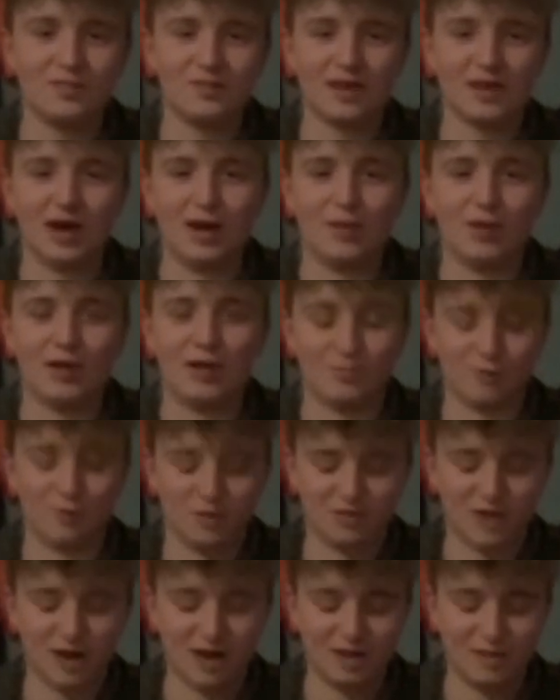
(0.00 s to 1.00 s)
when I
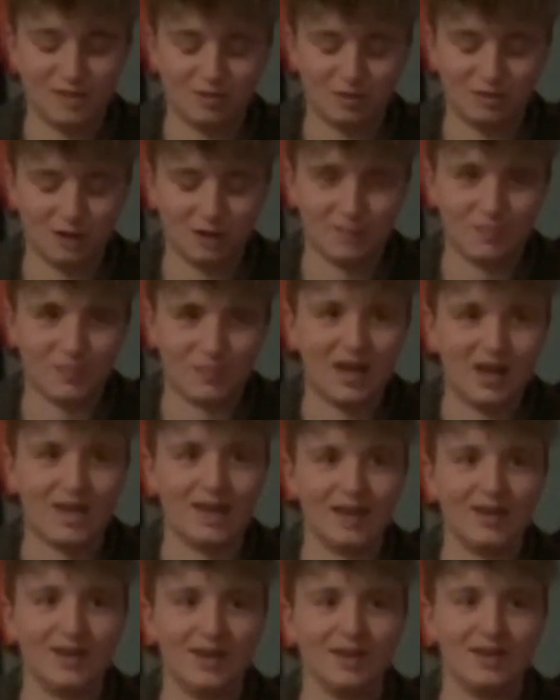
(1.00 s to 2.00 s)
first got Instagram,
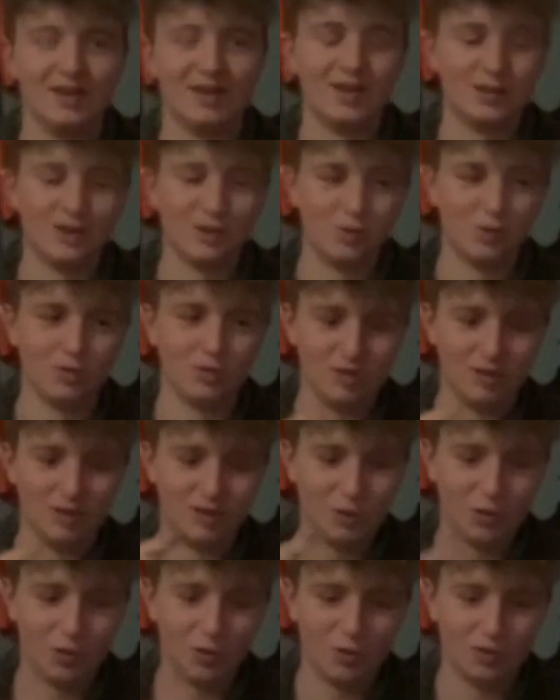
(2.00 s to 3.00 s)
and you were
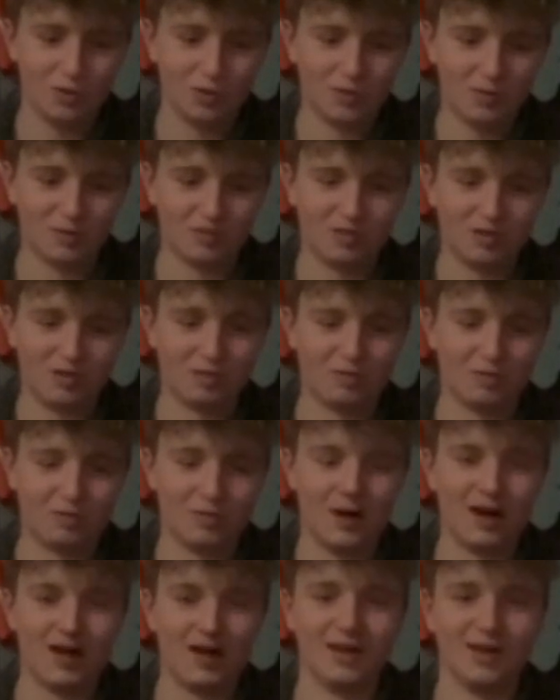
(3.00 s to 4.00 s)
the only person that
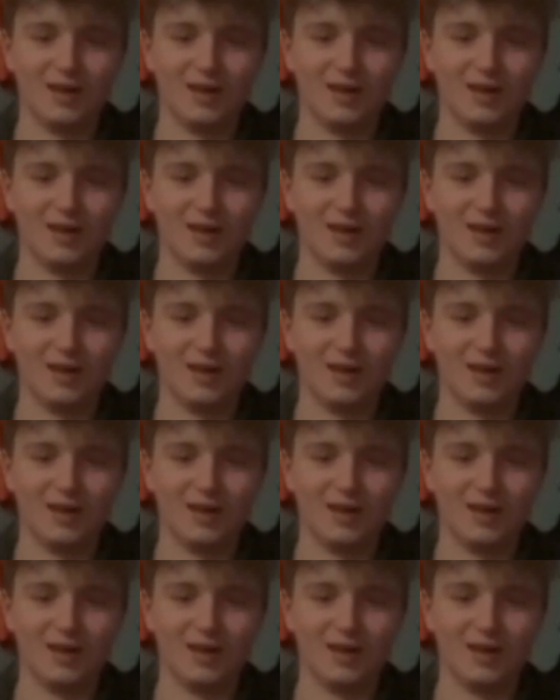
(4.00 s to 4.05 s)
responded.